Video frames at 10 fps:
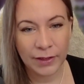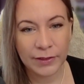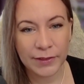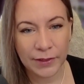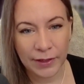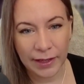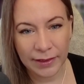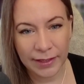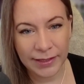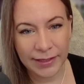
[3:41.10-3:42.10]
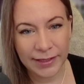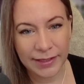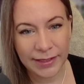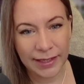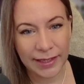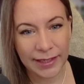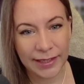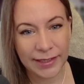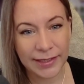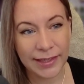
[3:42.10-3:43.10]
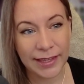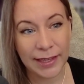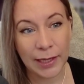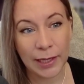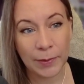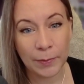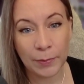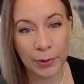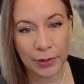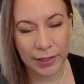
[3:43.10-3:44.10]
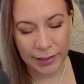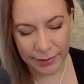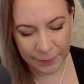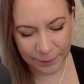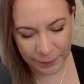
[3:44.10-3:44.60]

So yeah, this is the booklet,